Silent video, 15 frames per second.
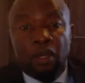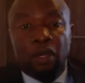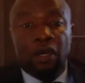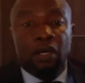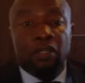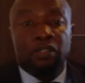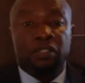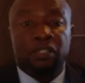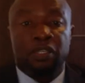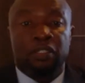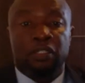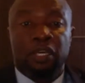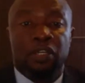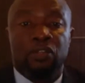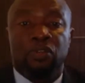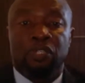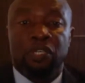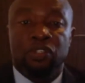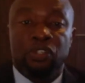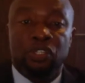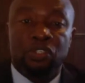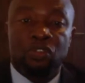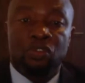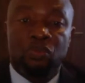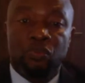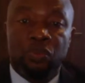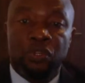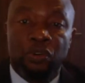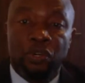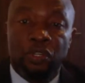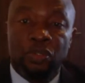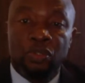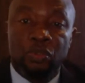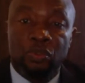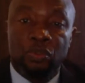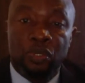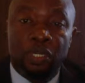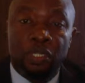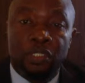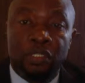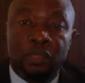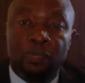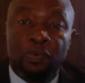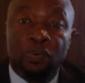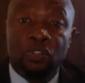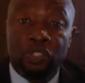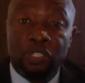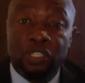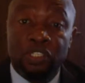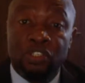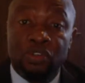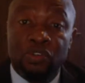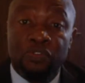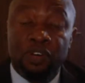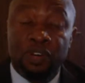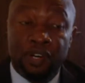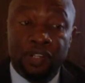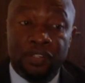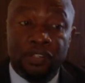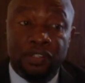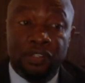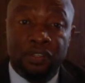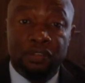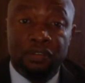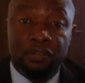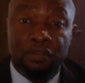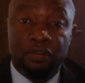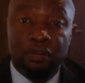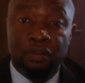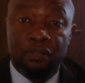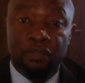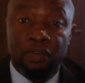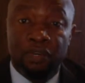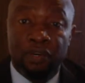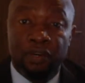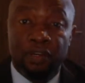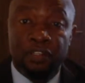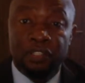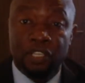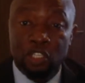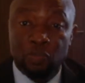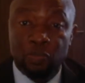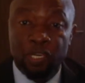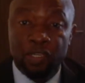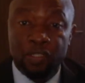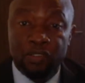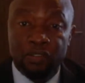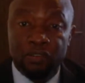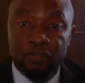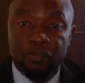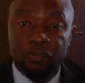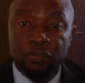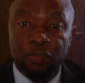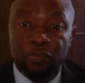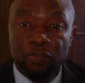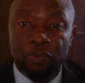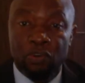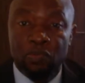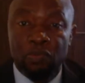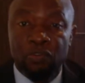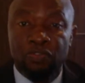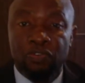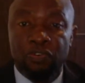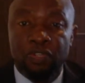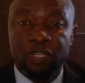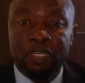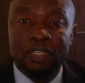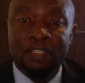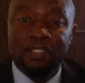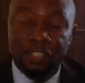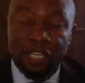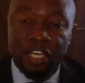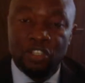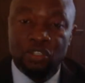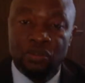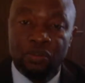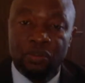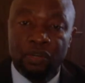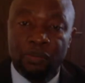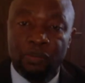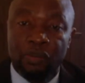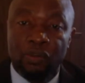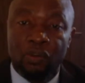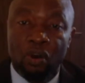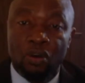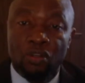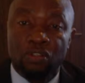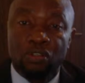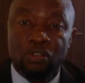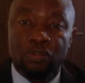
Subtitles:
As the title suggests, we're going to look at the procedure of arrest of a suspect to be brought before the International Criminal Court.